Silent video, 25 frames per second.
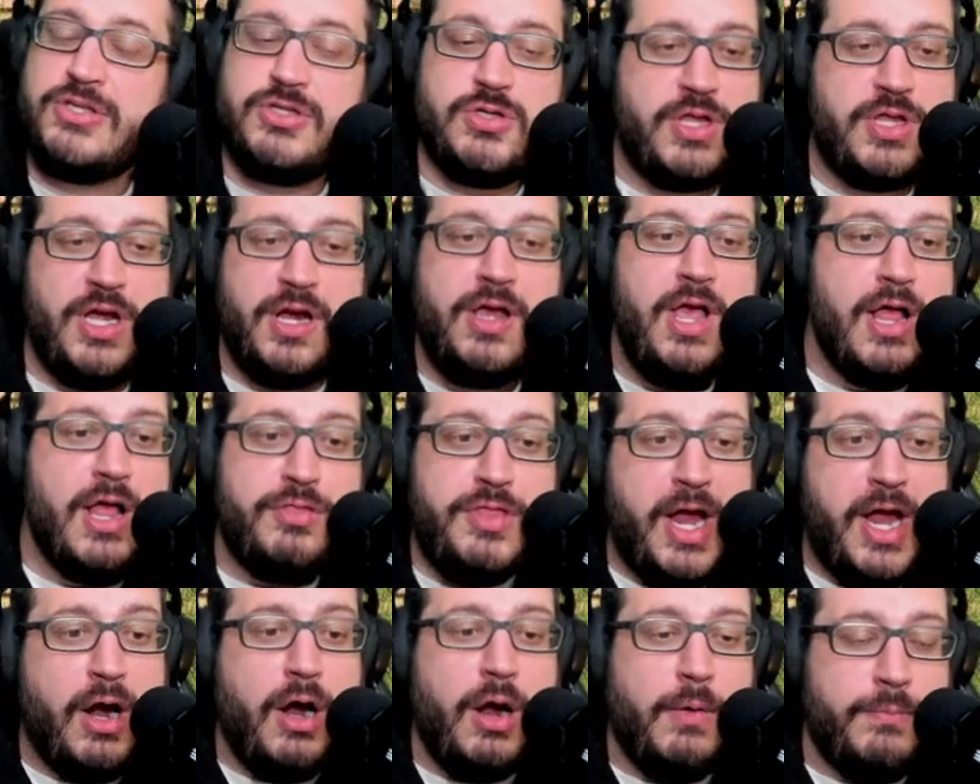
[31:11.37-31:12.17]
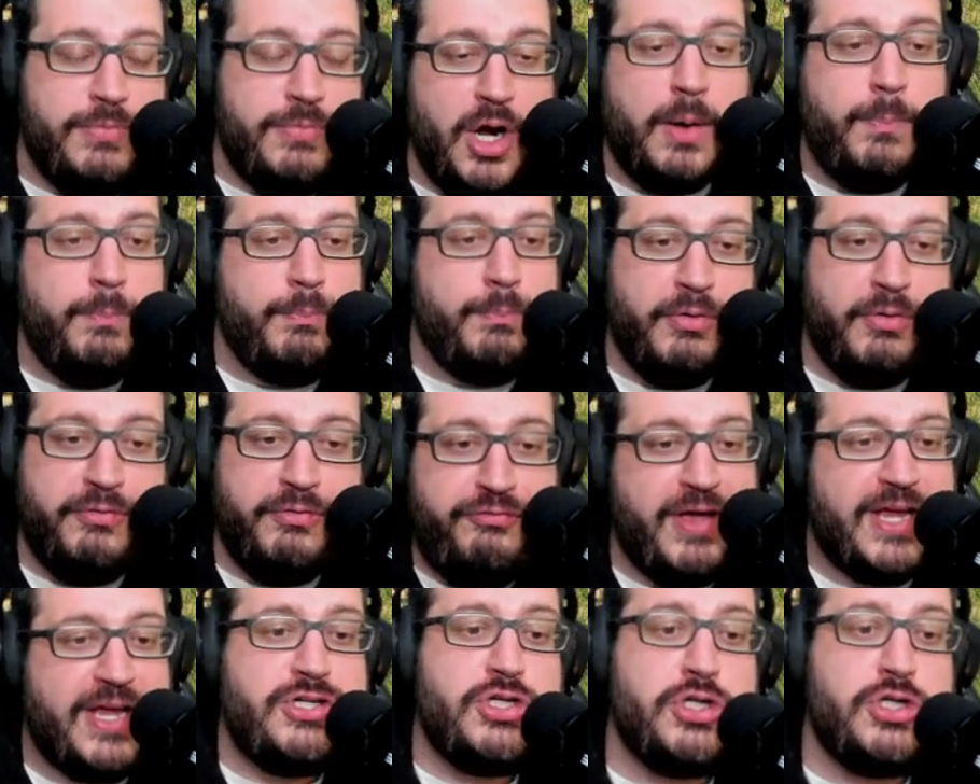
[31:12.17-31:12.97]
So there are
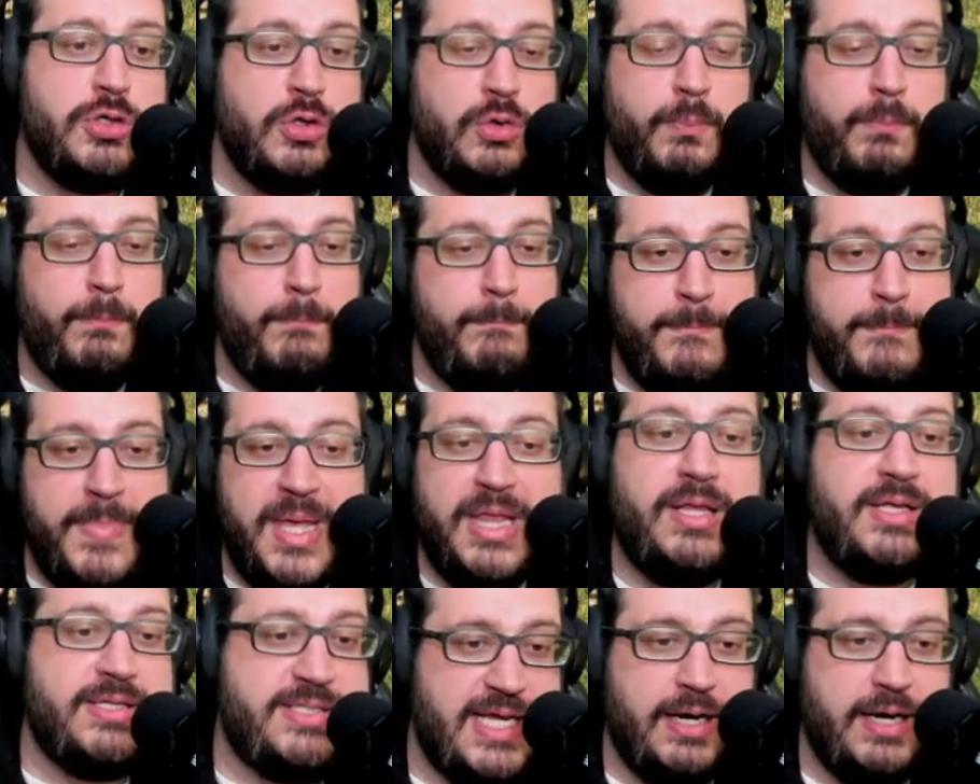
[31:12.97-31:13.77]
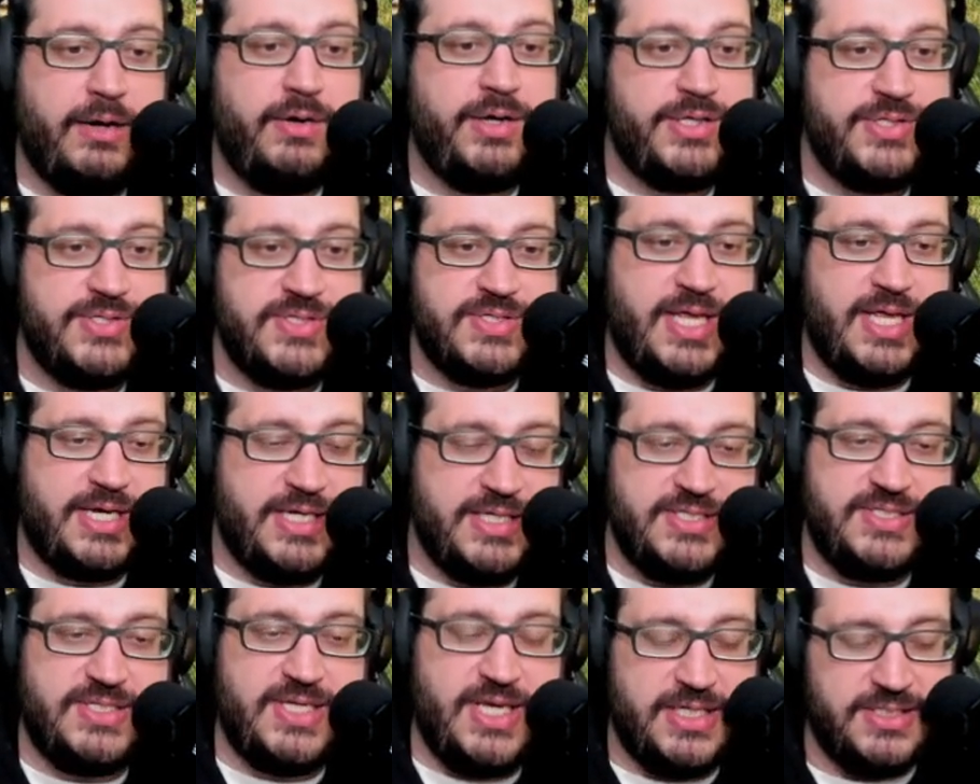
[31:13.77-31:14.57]
professional militaries that
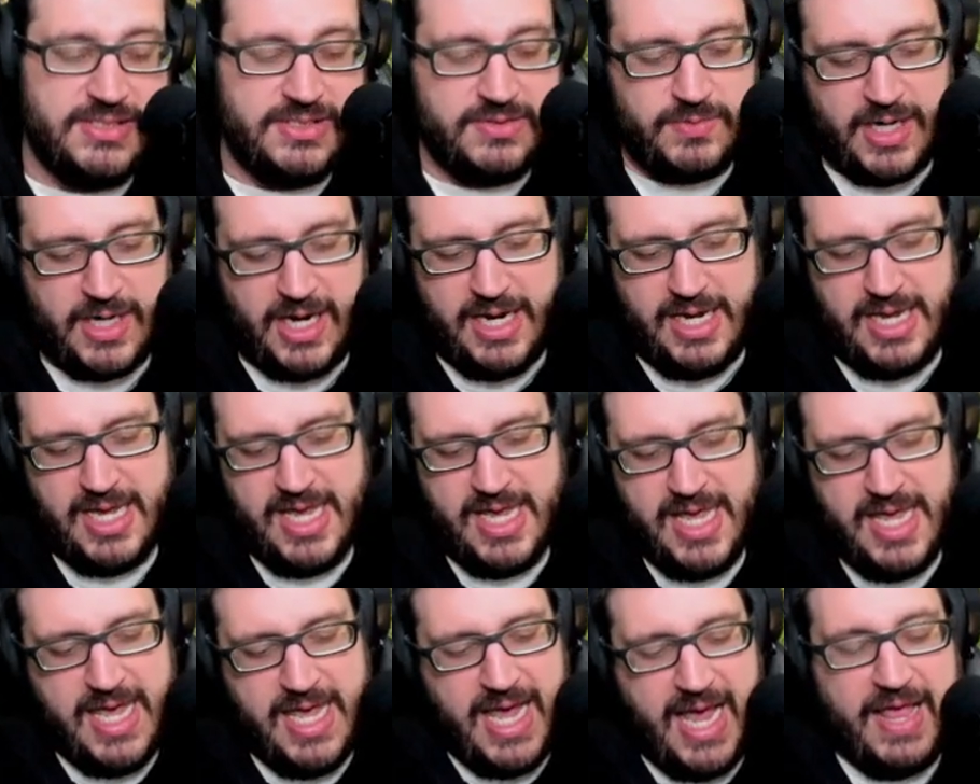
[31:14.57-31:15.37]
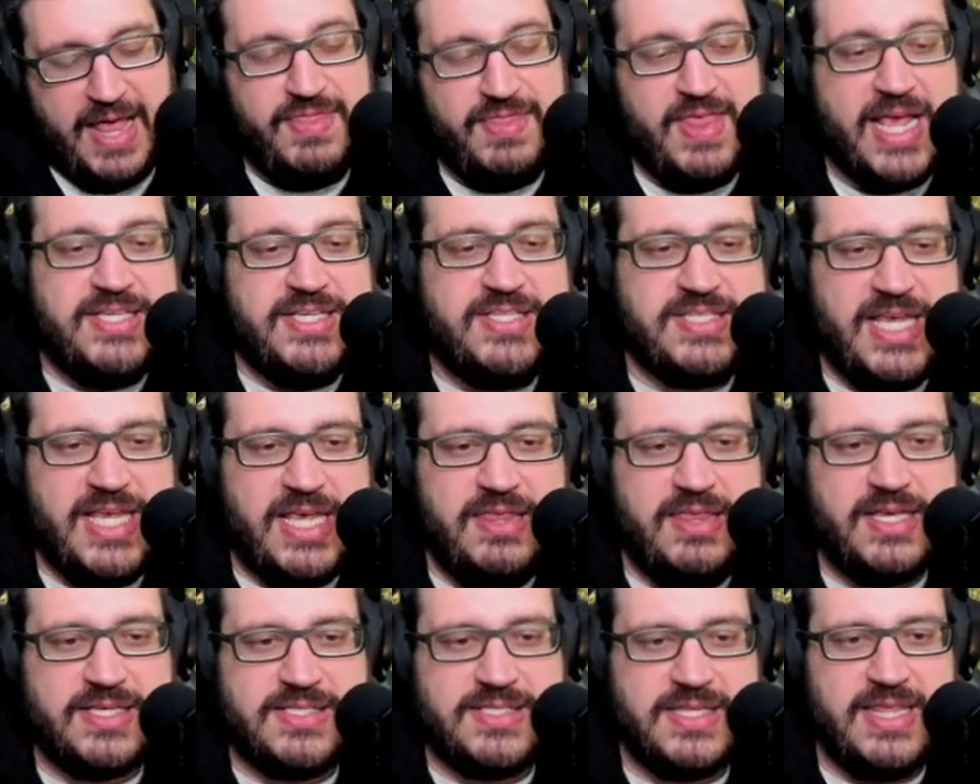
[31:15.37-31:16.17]
exist, right? And they
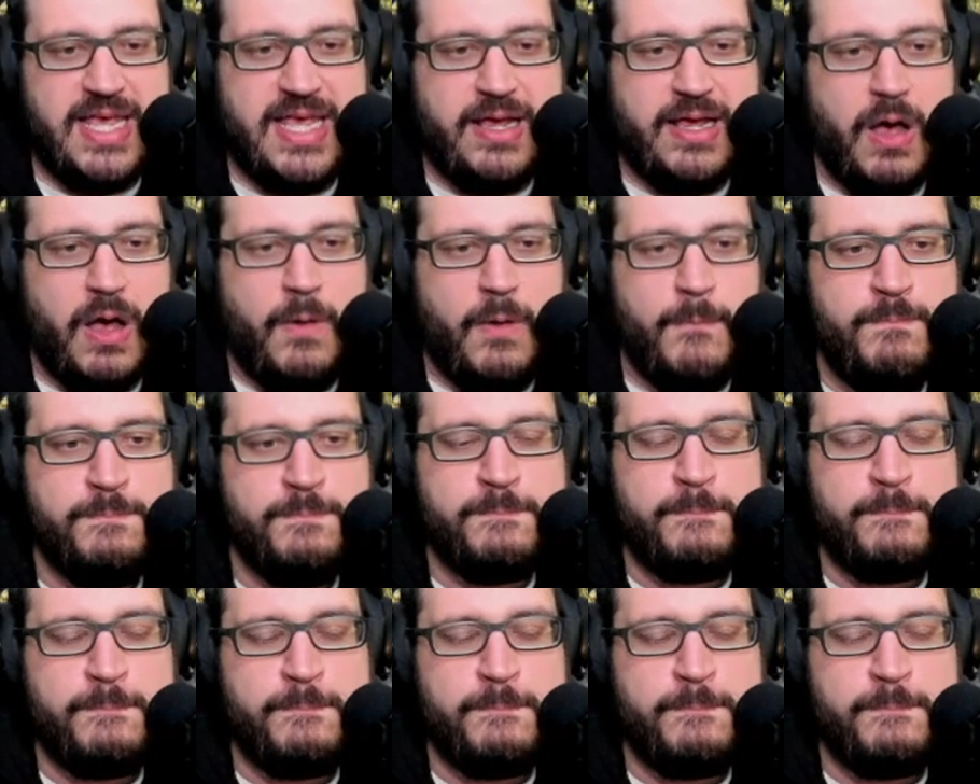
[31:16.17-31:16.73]
see this and they go,